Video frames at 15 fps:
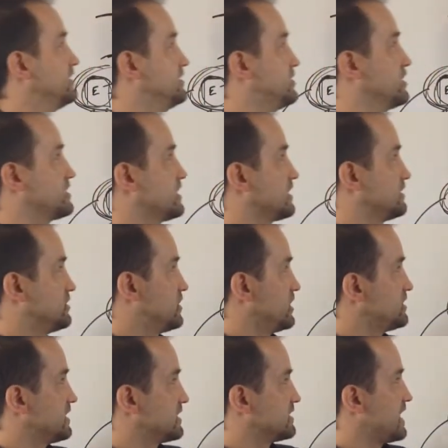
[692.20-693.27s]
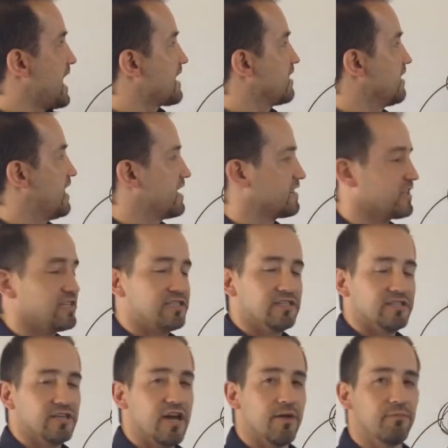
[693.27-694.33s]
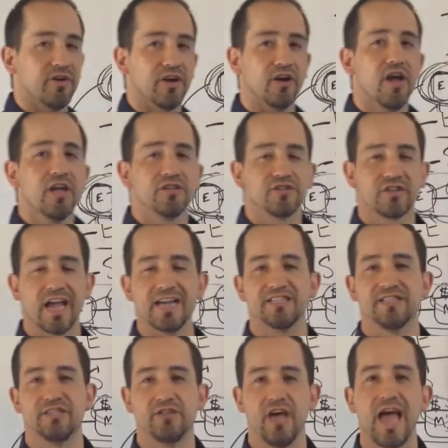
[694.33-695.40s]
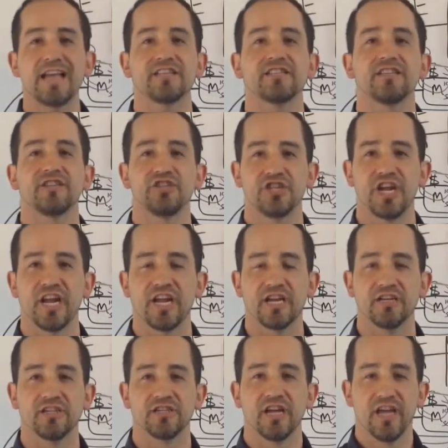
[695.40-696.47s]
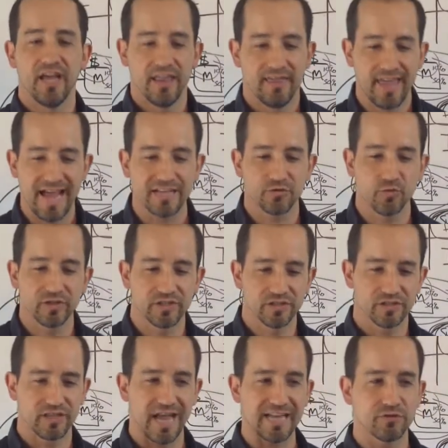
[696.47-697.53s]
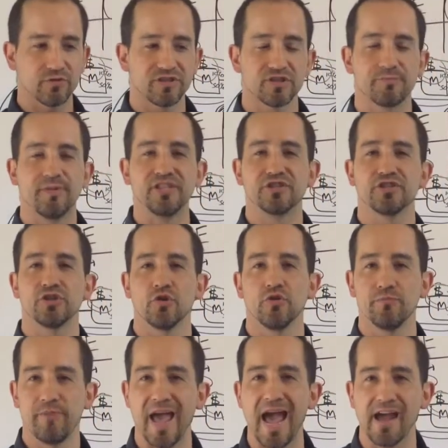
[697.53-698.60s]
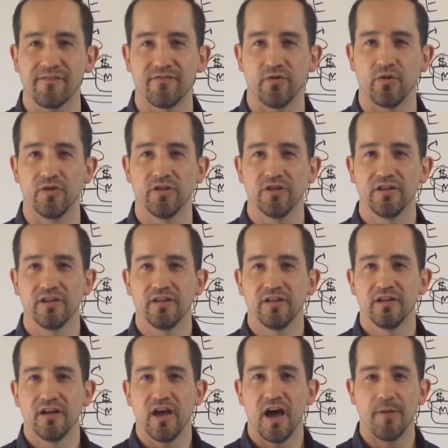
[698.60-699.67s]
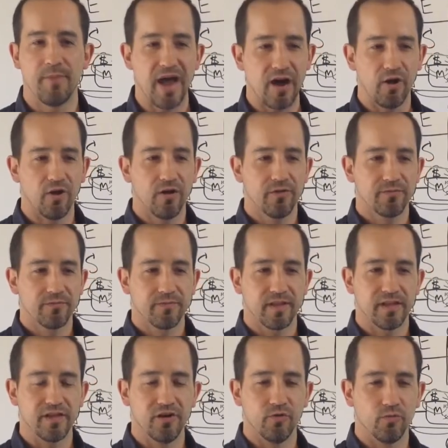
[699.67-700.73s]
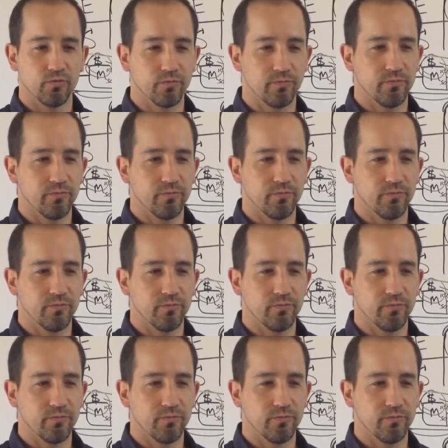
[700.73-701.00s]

just exactly like this is up here. So, guys, that's the change. That's what's been so impactful about, you know,